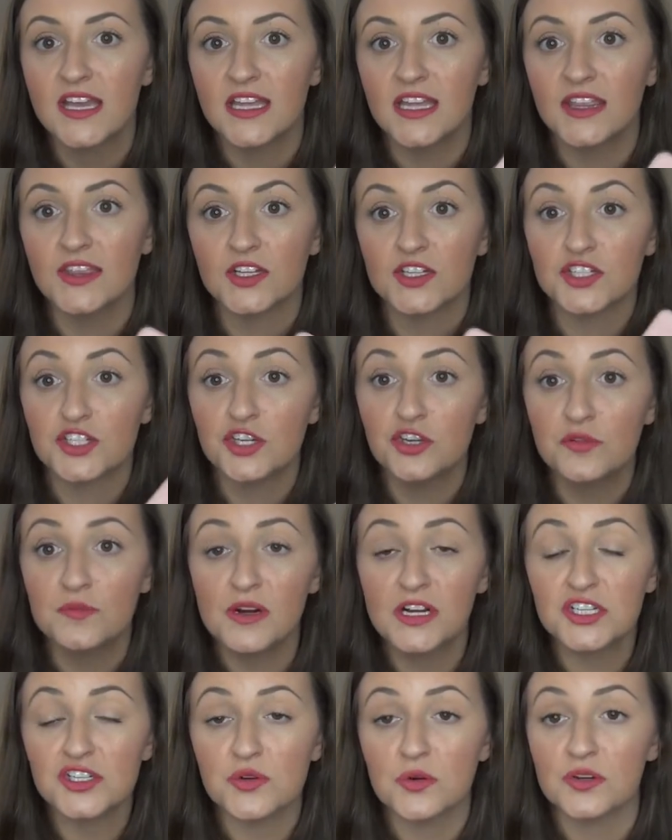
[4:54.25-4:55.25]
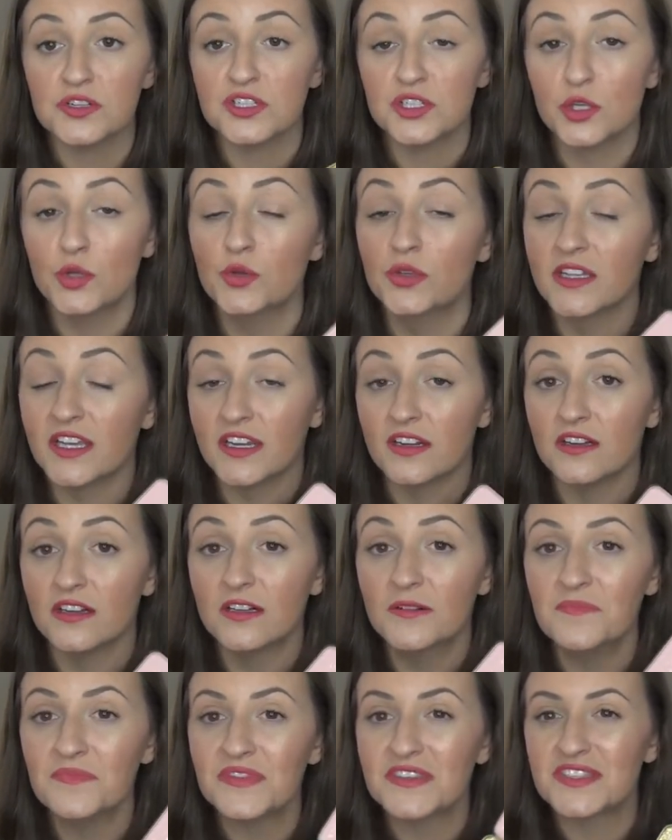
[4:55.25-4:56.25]
either too much or too
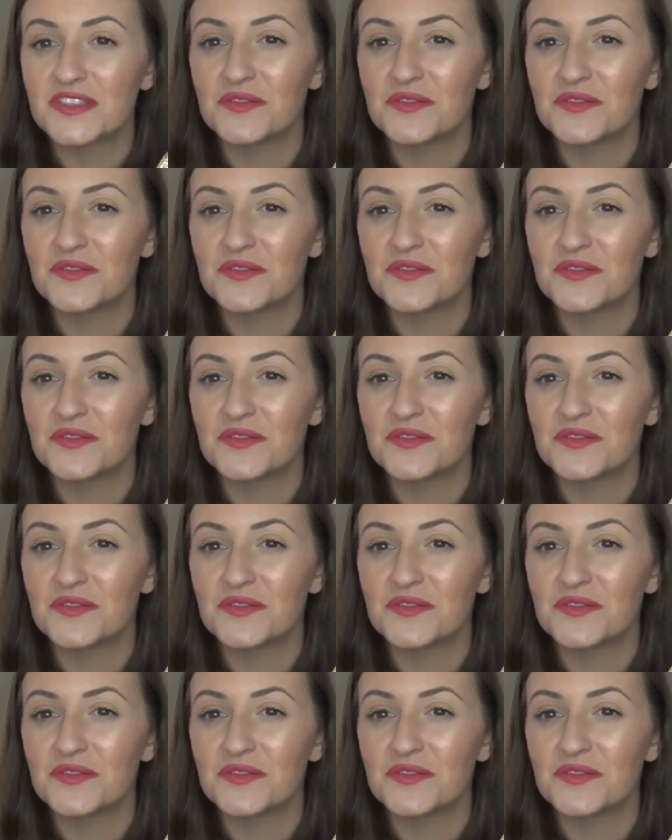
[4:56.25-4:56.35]
little.